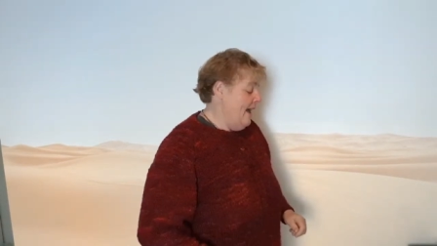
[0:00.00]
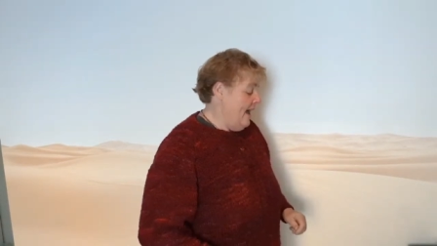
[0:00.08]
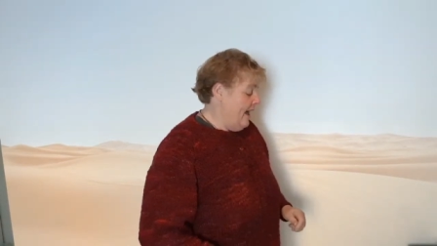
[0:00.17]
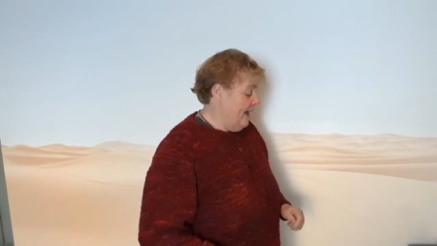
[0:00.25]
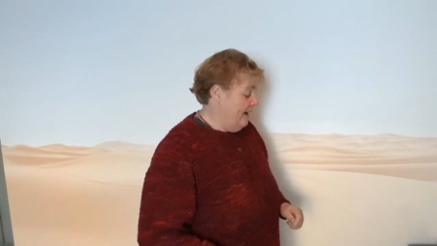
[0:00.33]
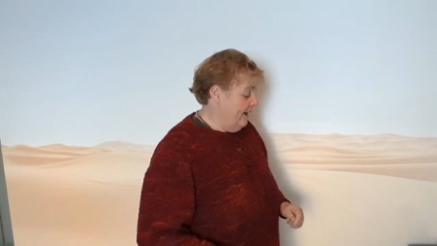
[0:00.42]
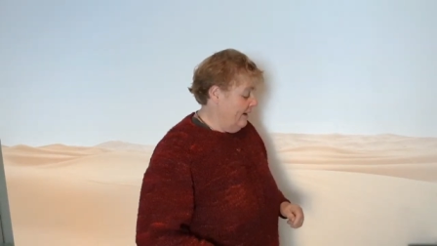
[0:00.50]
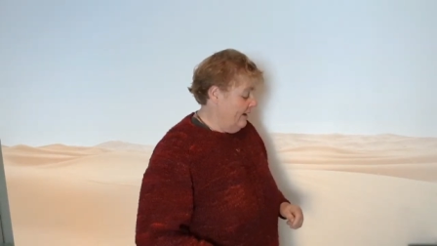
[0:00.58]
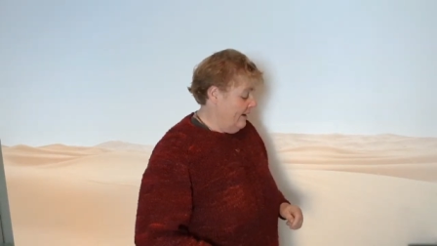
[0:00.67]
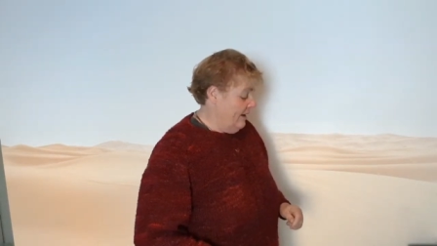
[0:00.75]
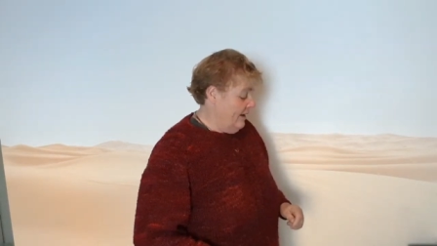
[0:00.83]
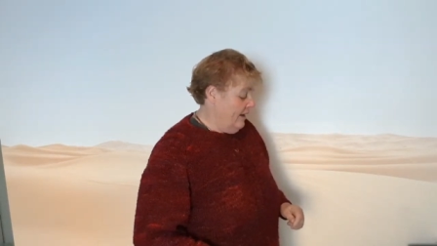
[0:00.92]
And
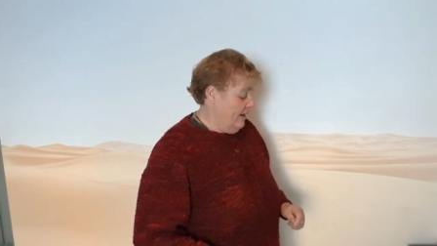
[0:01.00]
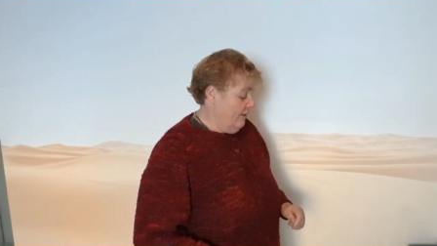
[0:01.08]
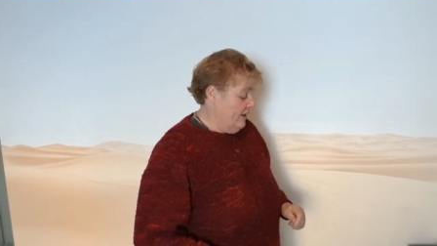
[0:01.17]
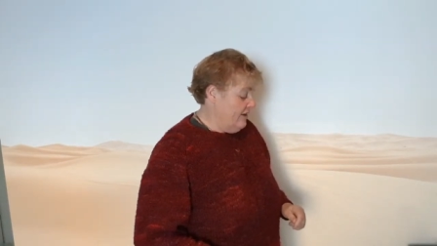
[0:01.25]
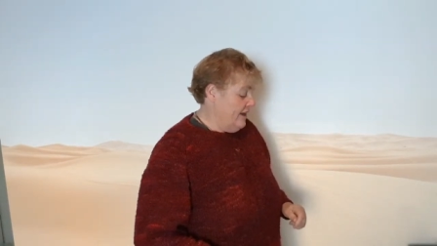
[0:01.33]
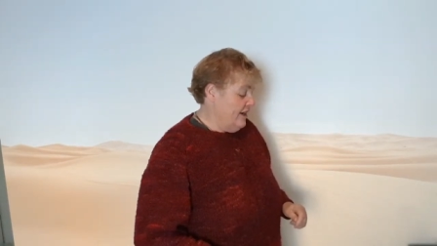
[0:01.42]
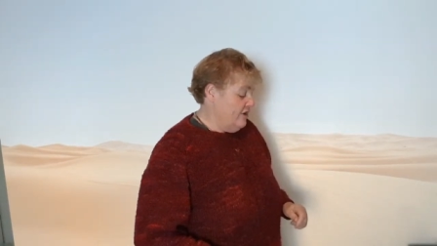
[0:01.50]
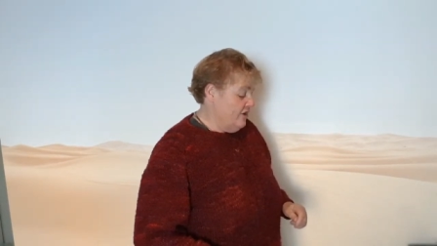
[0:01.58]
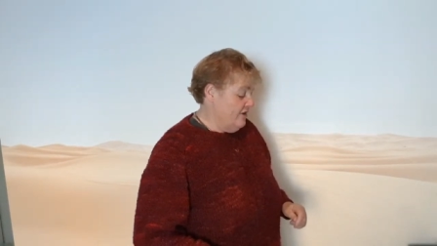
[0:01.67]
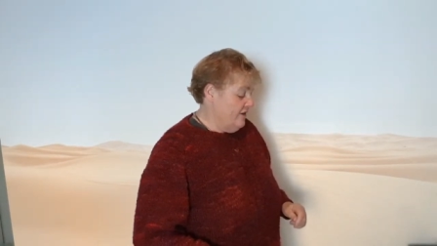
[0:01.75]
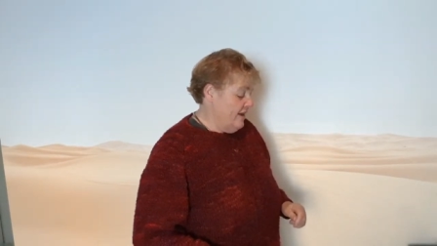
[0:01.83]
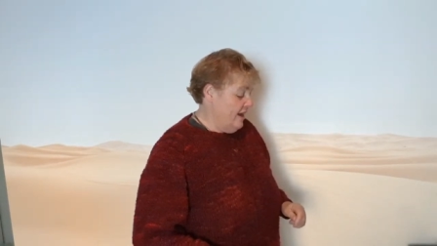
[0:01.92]
the teacher
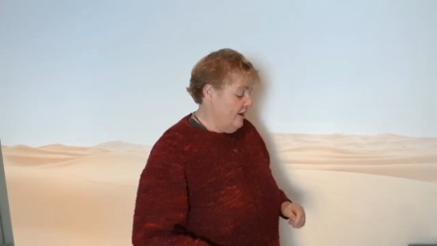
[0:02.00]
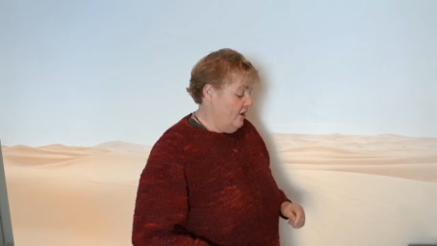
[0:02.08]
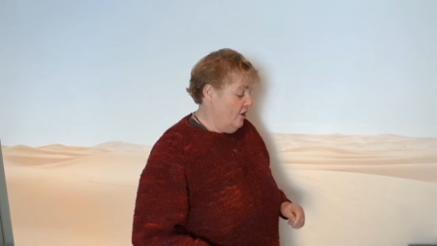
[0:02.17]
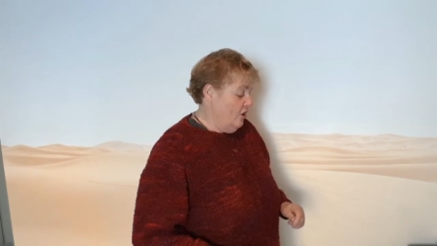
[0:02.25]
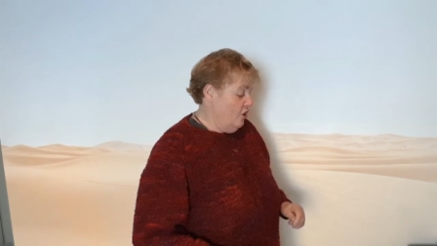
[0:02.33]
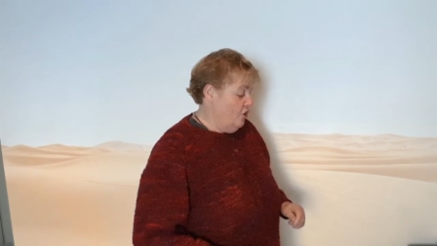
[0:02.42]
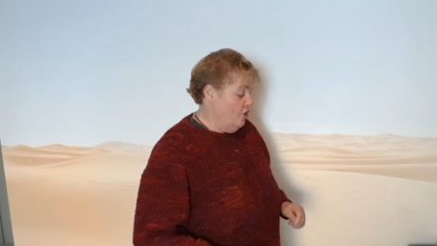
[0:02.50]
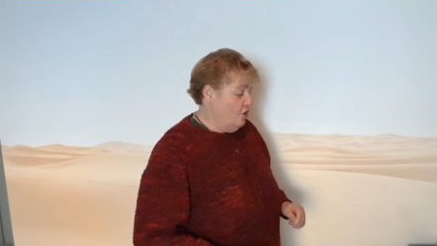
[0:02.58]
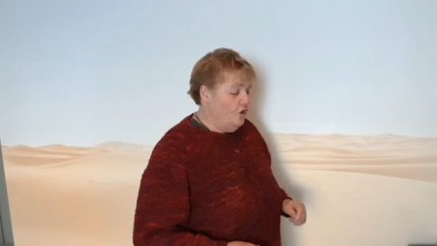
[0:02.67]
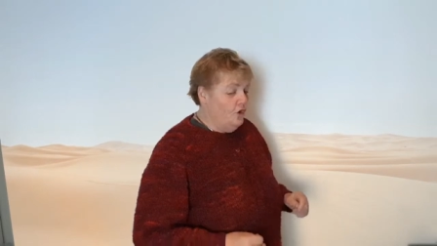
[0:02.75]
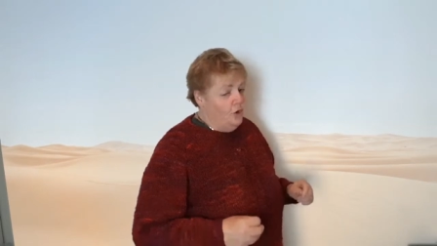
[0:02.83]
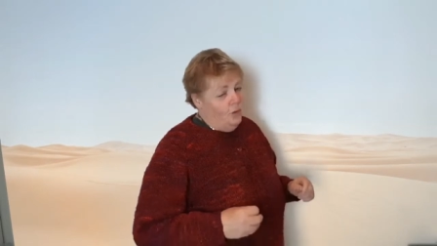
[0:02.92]
said,
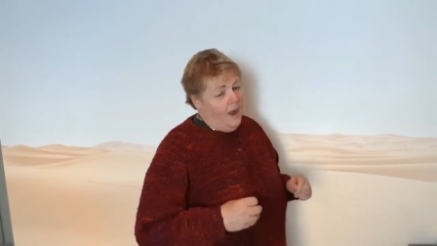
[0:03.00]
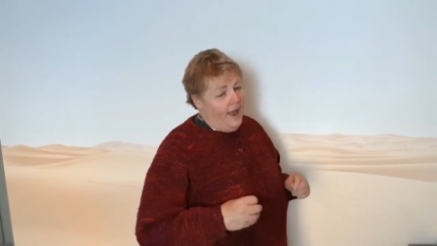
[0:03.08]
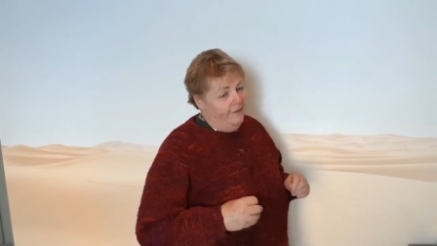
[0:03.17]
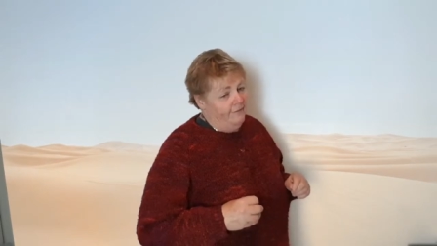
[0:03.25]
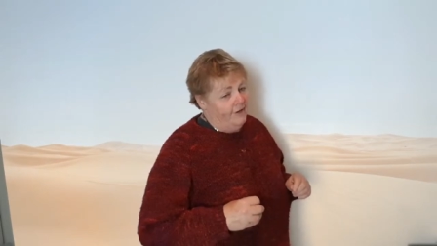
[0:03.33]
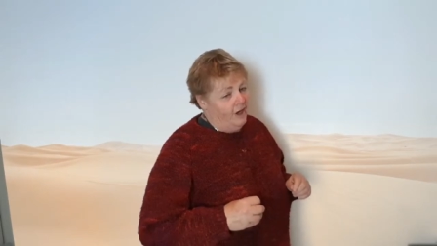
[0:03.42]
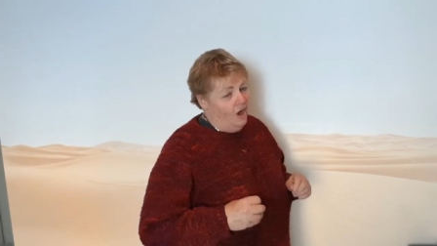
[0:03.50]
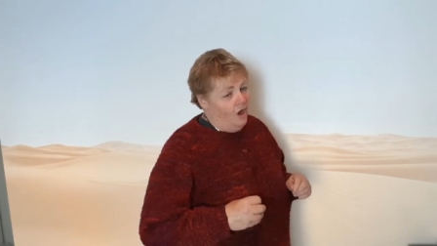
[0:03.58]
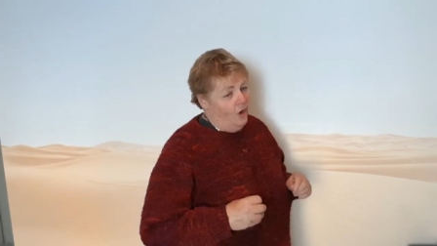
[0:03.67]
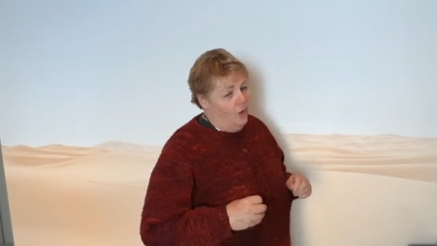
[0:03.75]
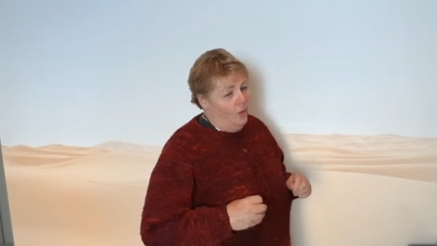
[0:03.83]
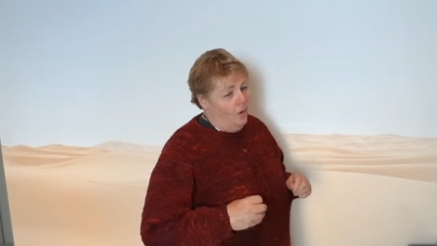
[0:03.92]
"You have to
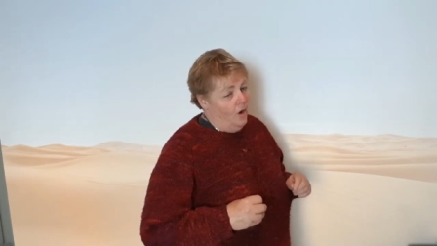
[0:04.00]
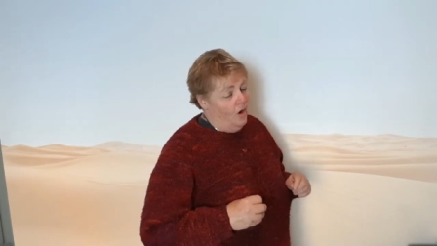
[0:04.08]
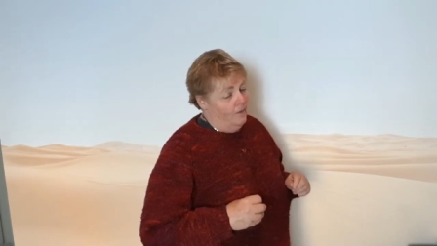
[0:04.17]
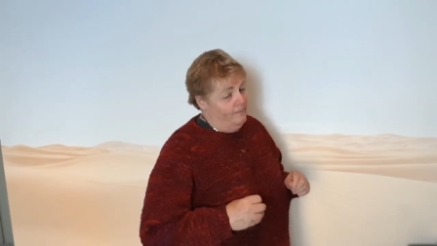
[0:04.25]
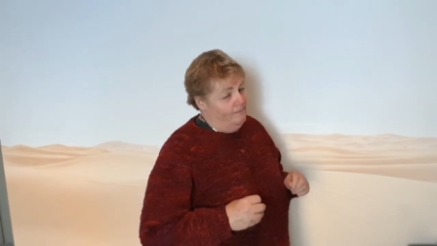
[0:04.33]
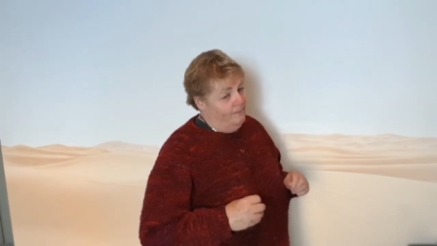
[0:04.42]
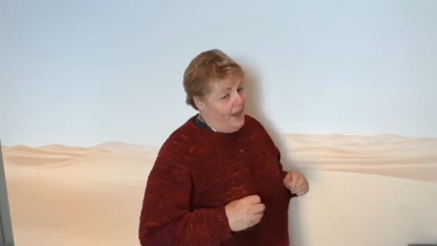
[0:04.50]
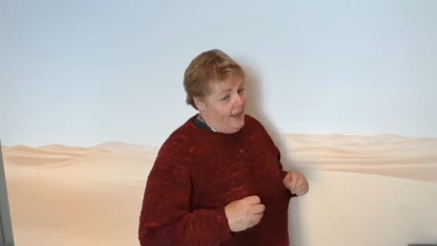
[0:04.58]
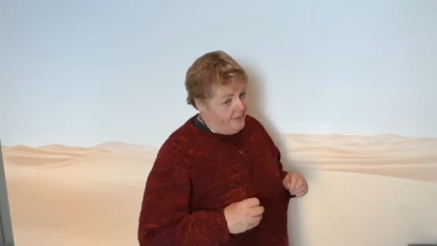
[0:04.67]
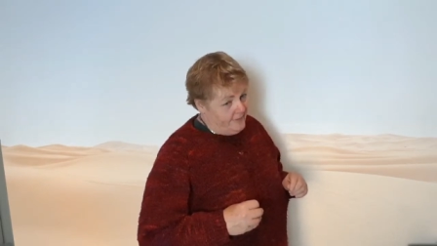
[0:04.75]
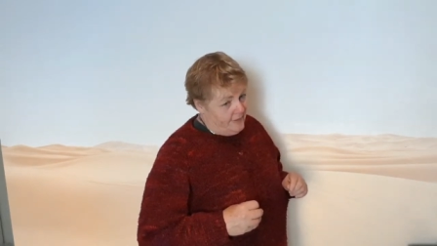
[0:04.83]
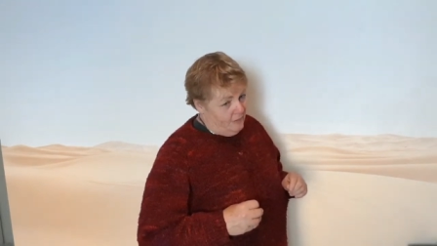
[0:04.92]
go on
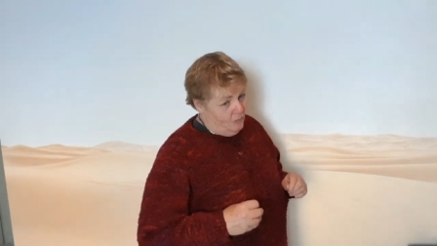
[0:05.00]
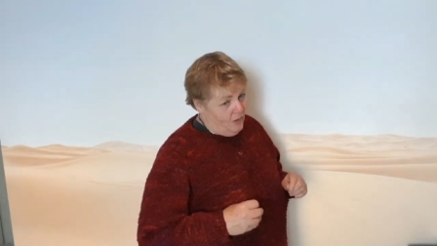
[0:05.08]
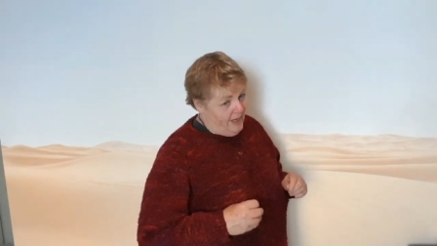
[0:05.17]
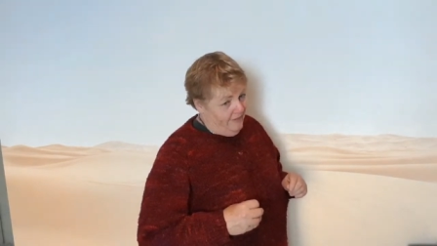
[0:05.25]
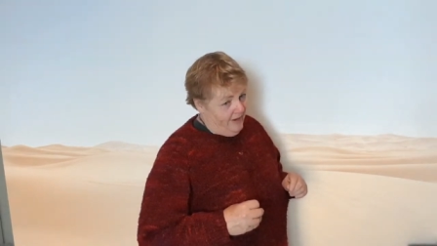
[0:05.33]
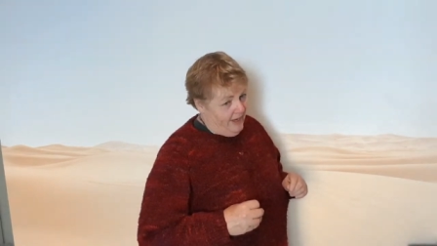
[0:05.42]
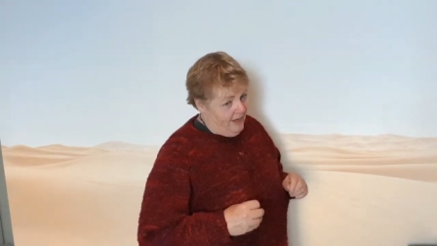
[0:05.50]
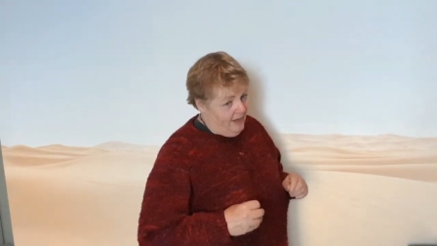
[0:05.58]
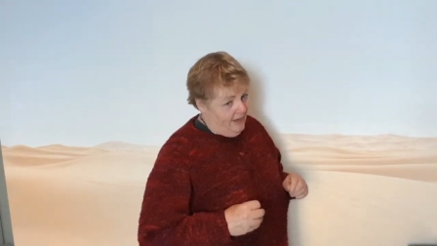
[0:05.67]
basket weaving."